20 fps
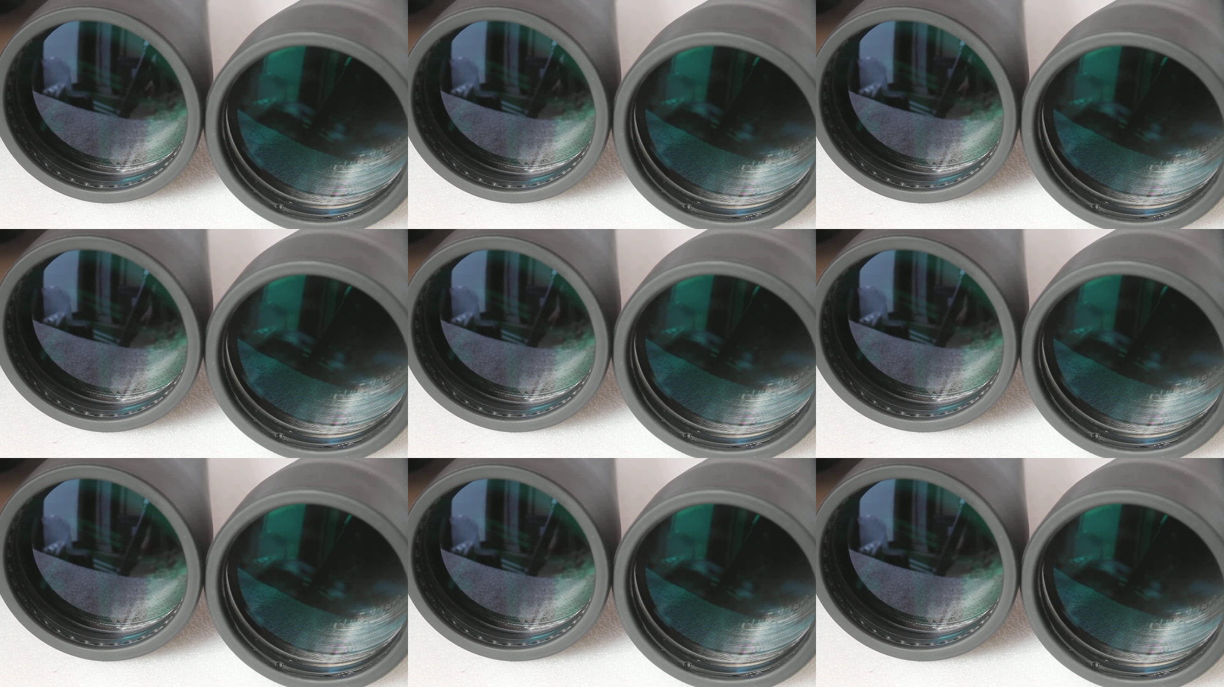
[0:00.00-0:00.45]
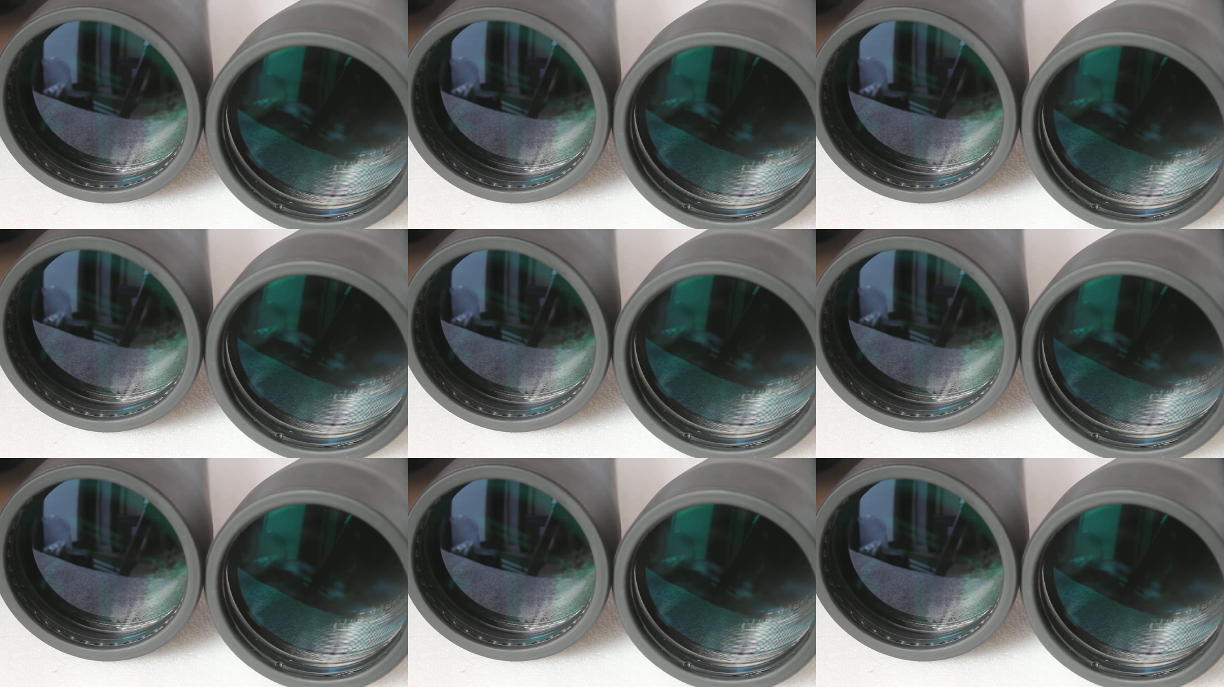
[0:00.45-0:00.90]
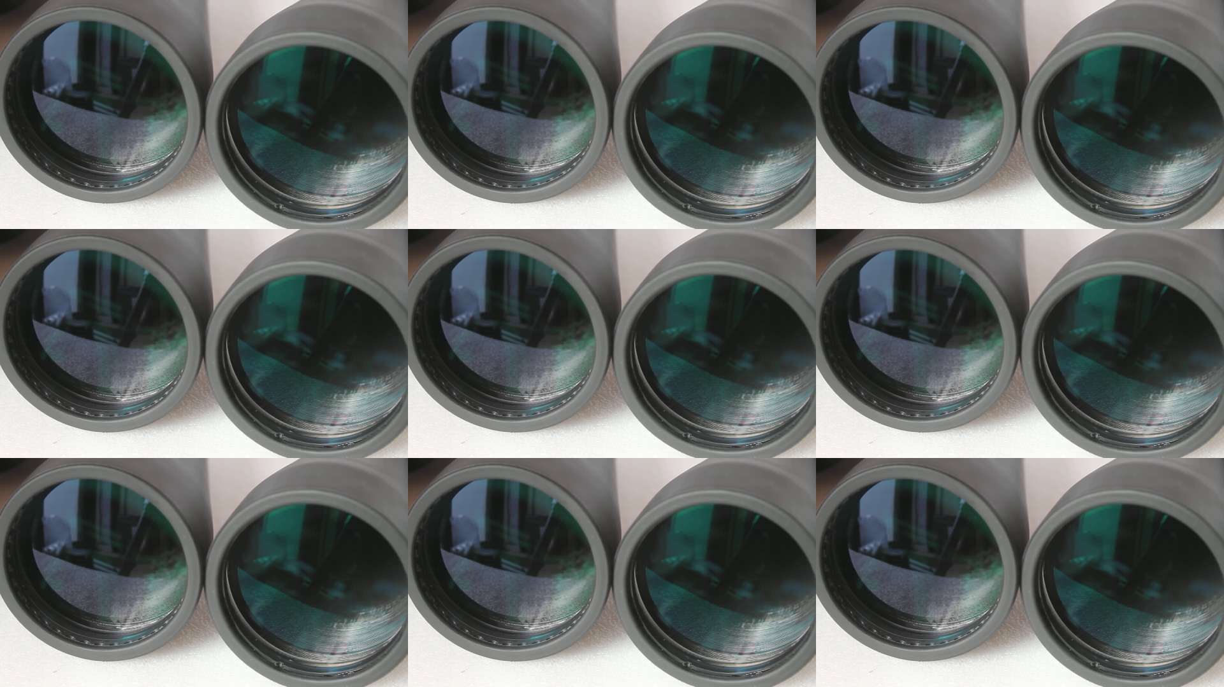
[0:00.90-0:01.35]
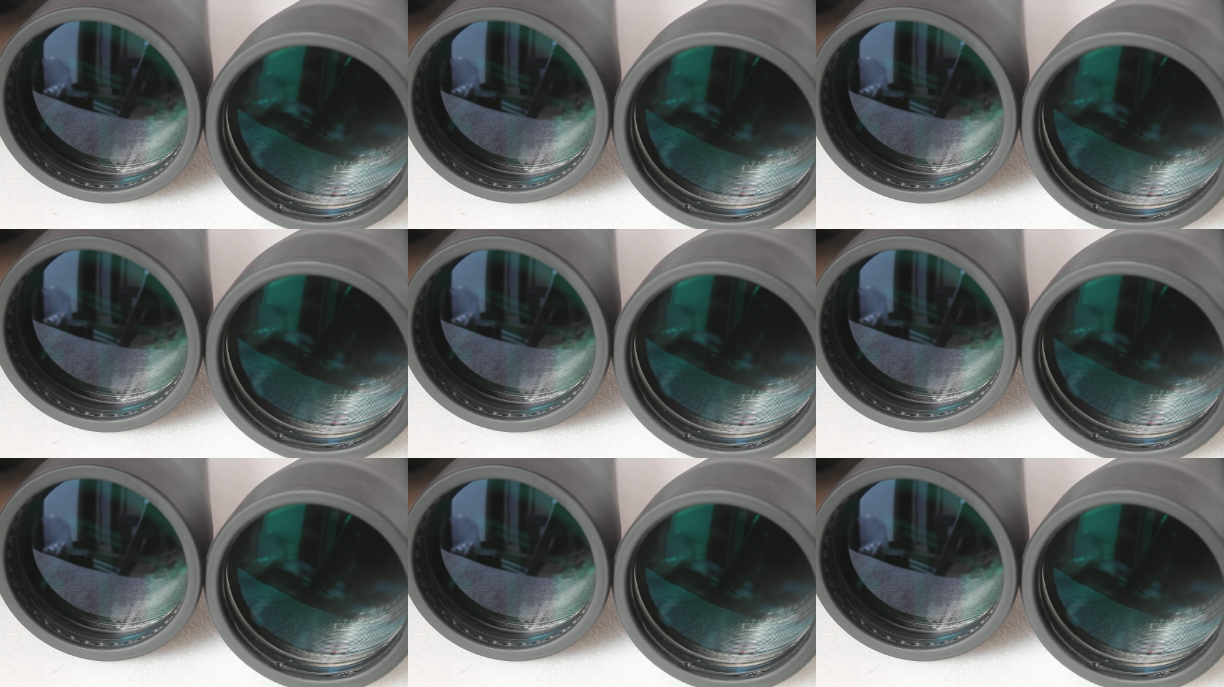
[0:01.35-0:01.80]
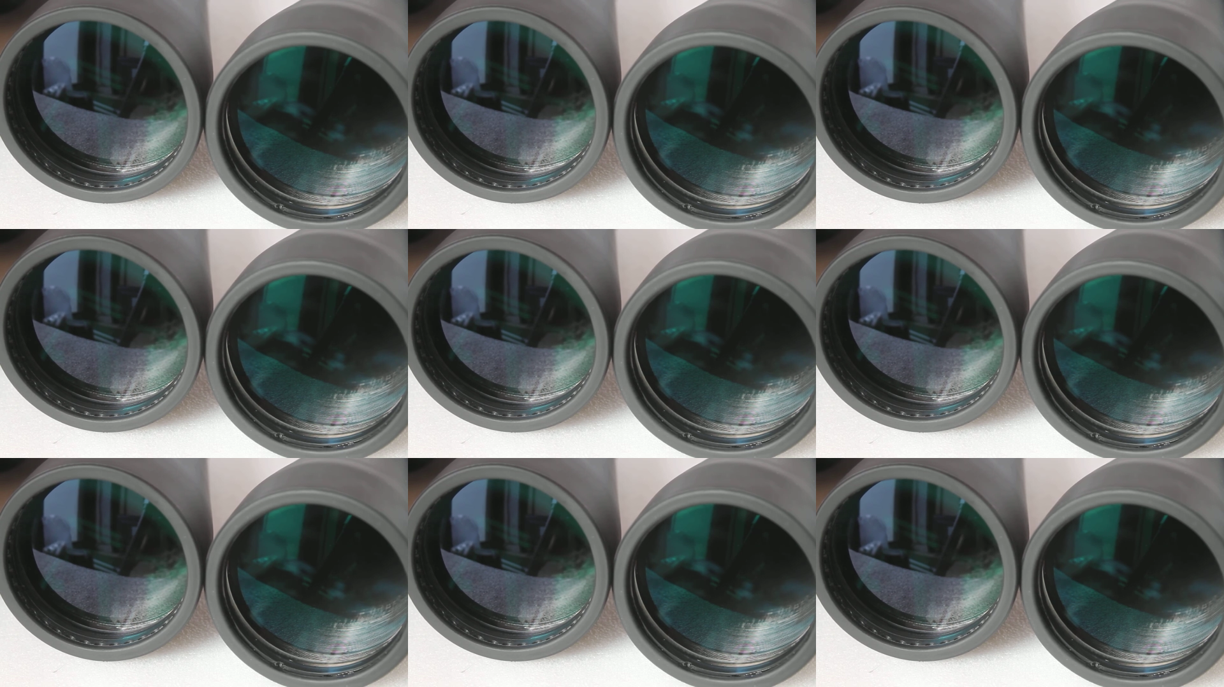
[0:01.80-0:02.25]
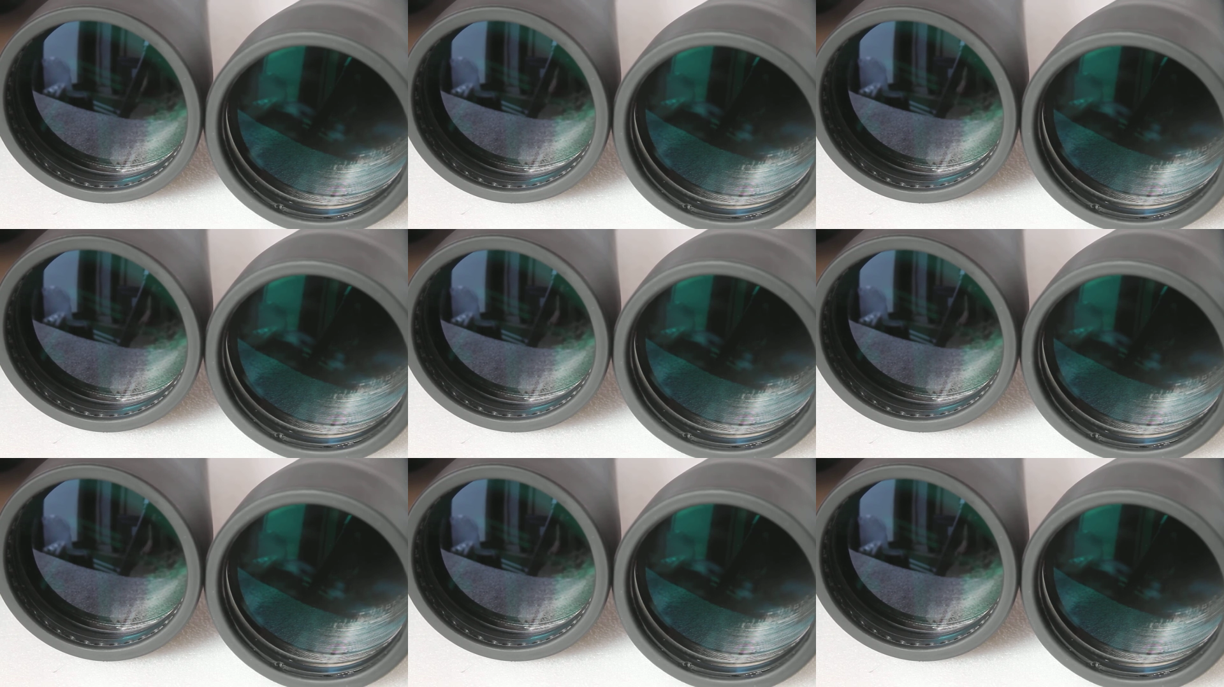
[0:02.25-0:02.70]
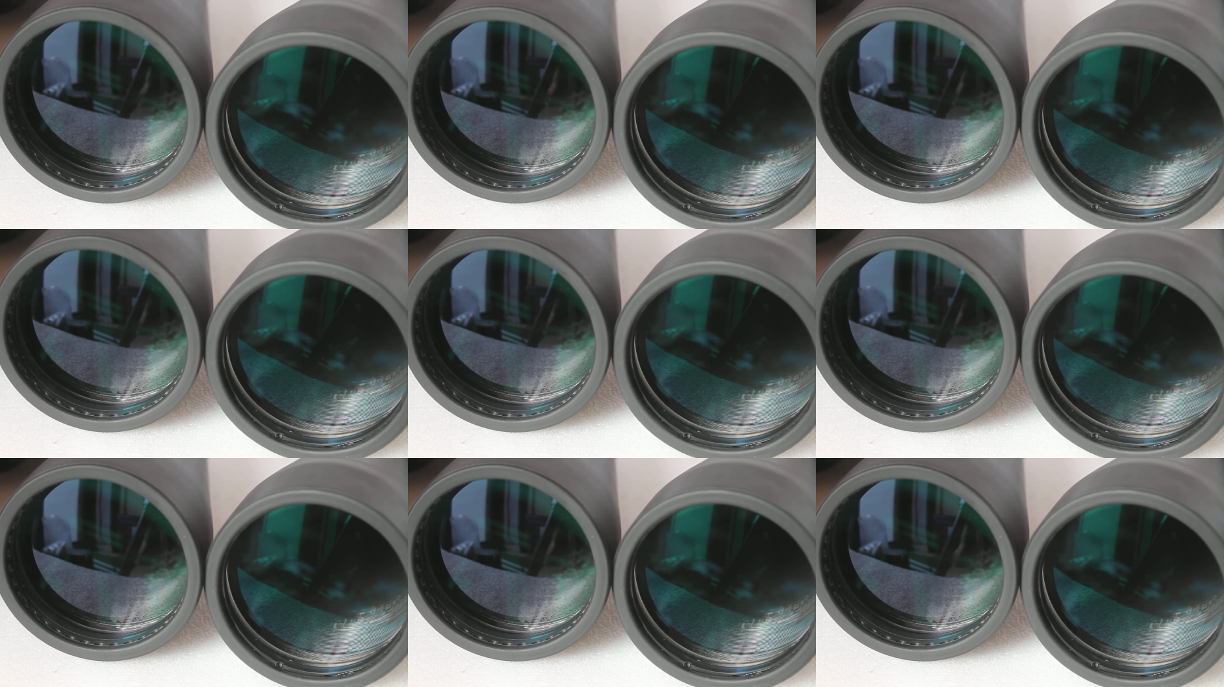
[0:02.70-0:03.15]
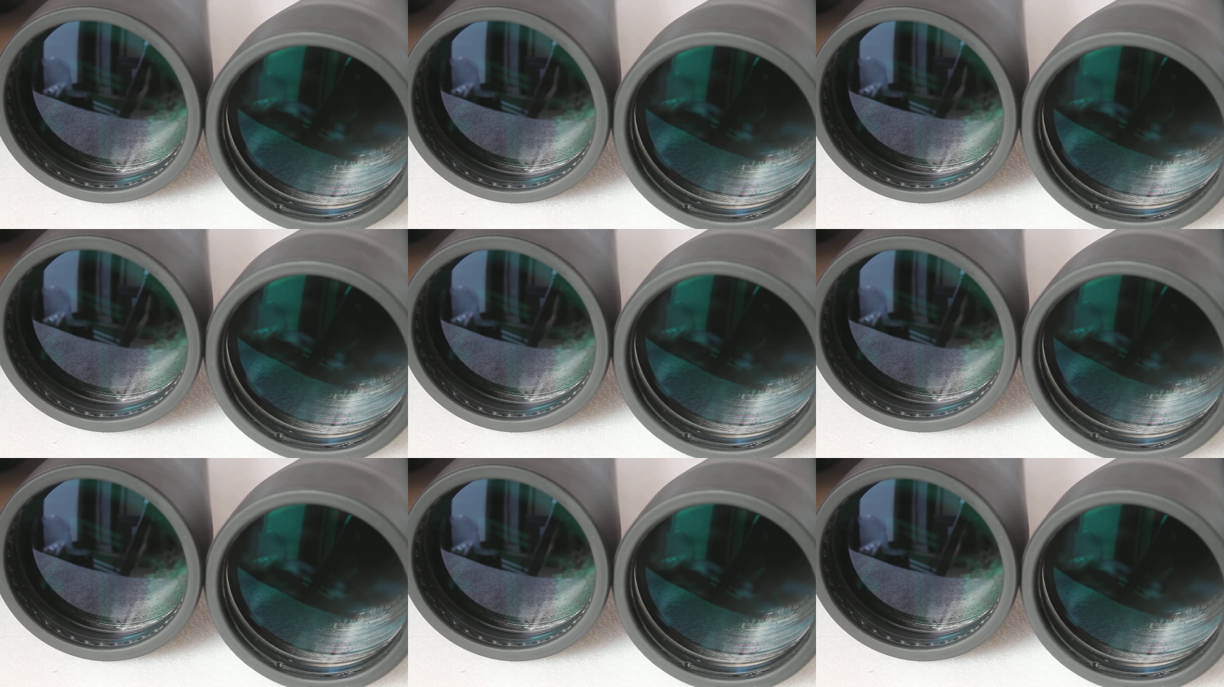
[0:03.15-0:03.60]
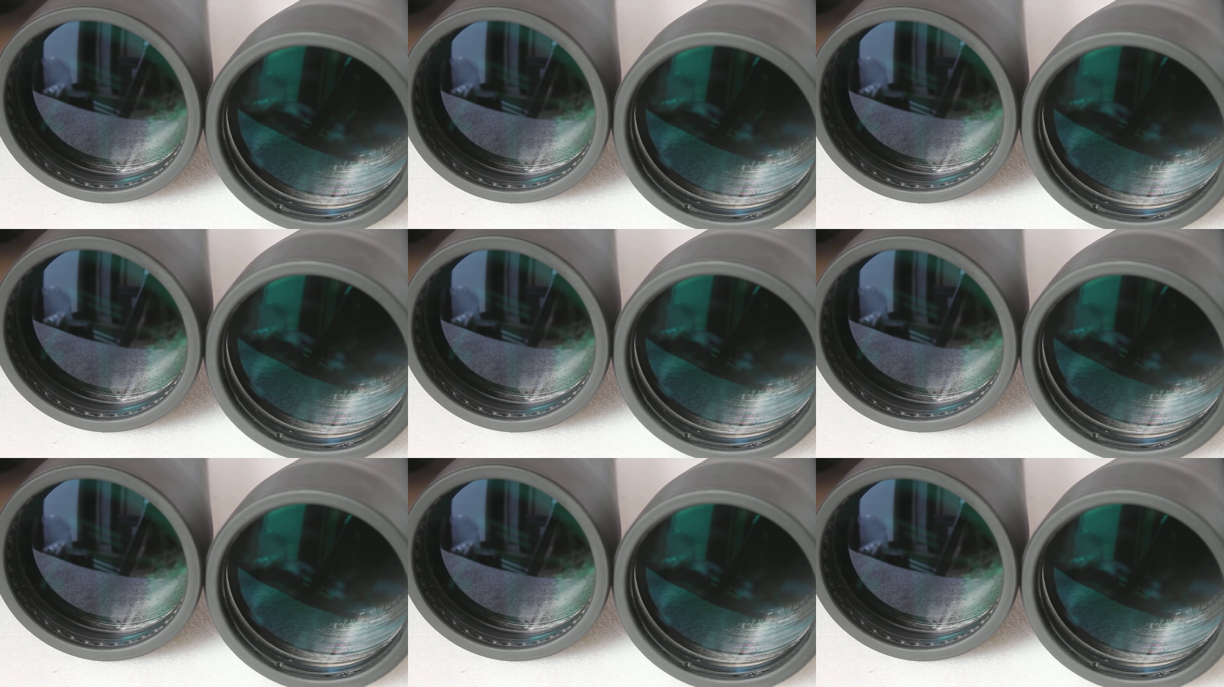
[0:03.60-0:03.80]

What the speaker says: Nobody's mouth can be seen.